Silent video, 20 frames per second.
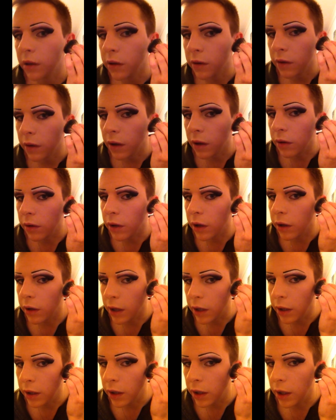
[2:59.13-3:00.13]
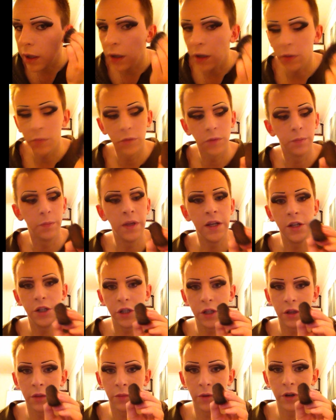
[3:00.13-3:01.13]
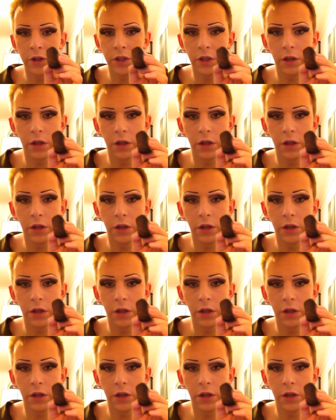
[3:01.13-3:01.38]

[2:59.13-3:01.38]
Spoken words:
So going in here, I'm pinching the brush